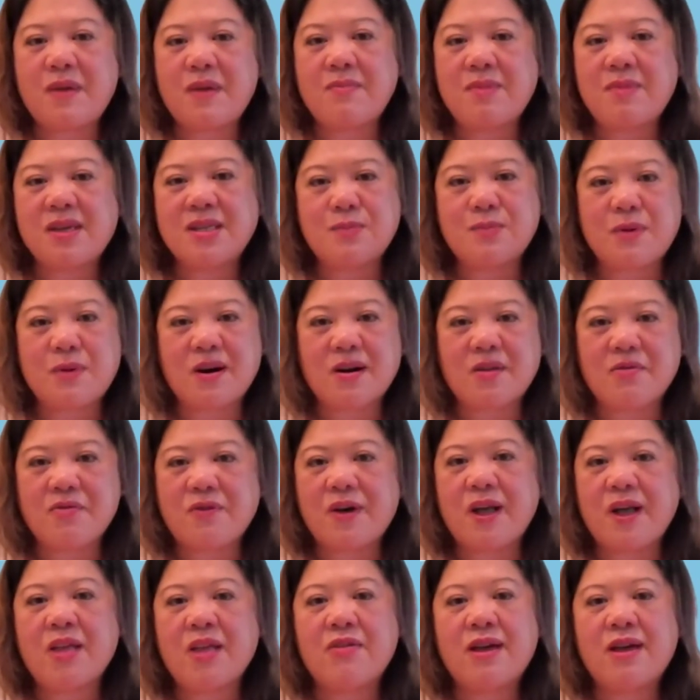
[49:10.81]
maybe as part of
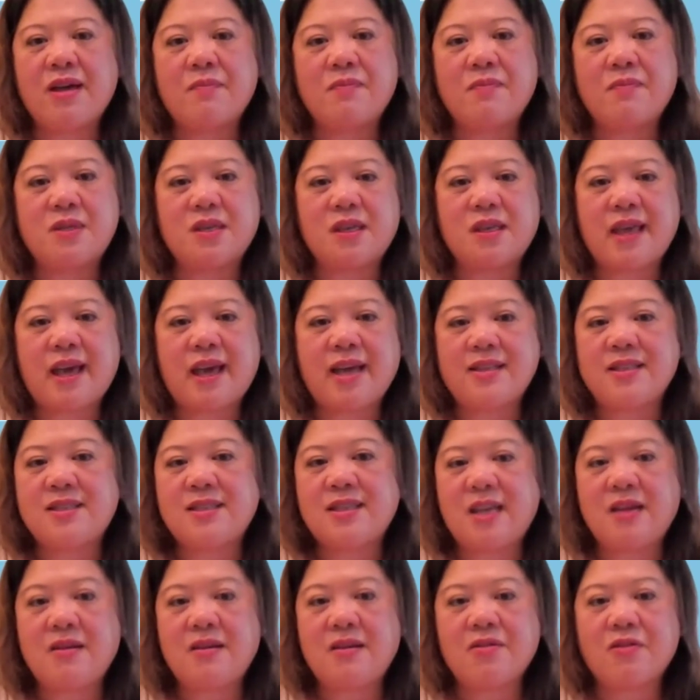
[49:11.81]
follow-up to that
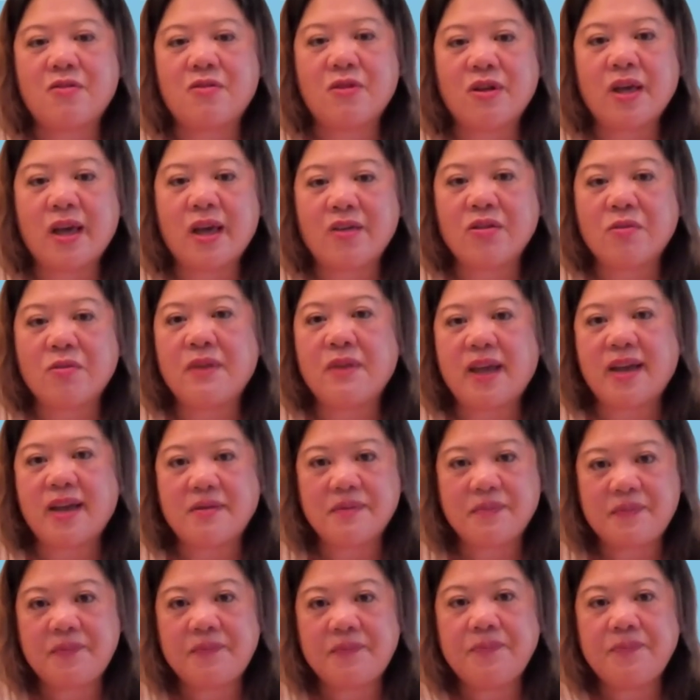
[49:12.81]
state oral health
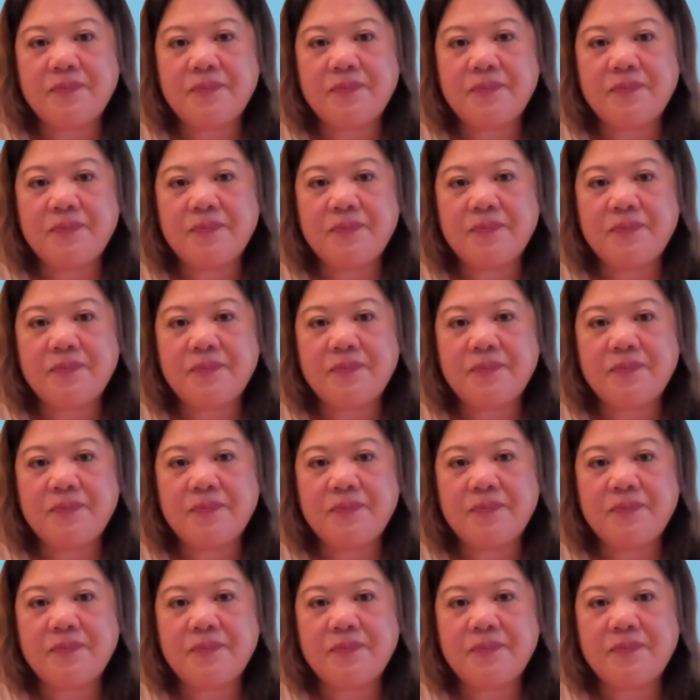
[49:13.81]
plan.